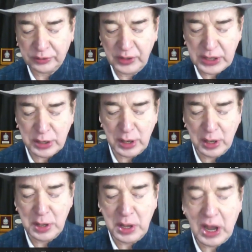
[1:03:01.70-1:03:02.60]
which
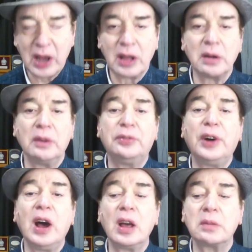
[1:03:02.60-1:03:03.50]
are
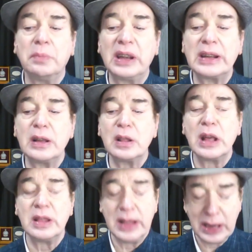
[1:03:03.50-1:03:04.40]
far better
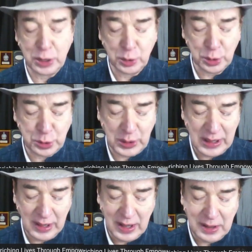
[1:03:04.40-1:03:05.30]
than the
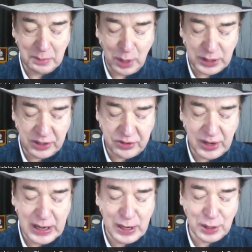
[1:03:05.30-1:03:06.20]
usual
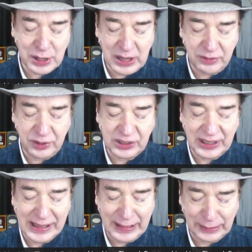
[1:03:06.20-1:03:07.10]
monetary or the
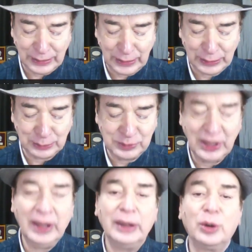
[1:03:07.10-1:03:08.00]
physical uh,
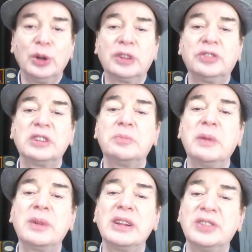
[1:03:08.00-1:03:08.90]
goals which
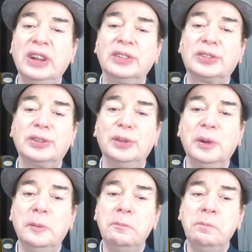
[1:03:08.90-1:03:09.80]
people chase.
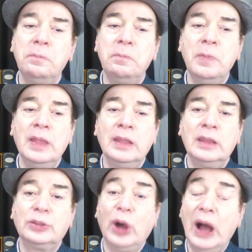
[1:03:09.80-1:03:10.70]

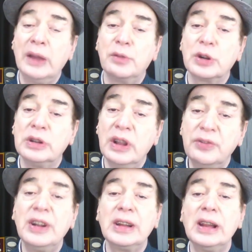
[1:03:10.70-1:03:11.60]
So I would
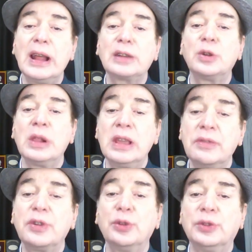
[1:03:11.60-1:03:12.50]
definitely like to leave
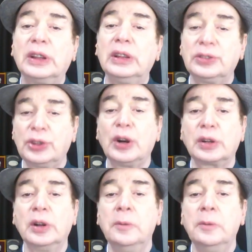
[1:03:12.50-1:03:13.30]
you with this thought.